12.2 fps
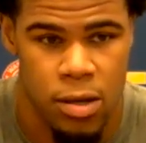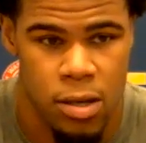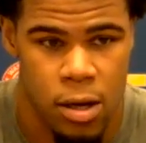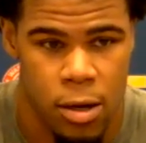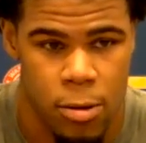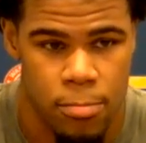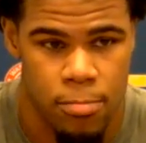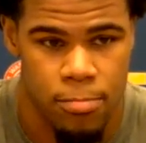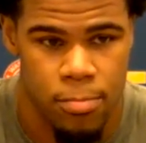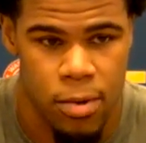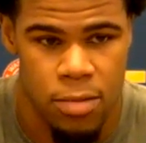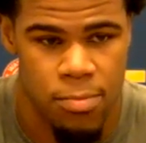his um
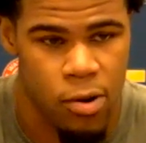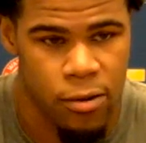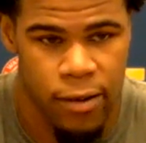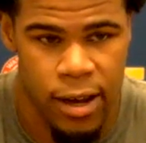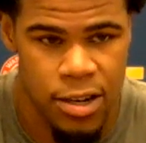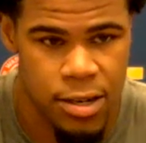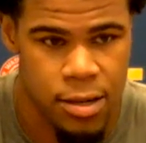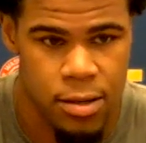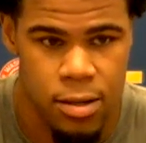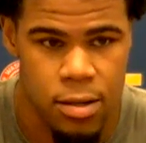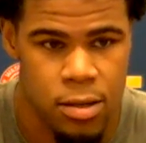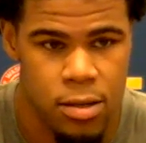his
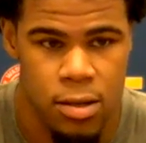motivation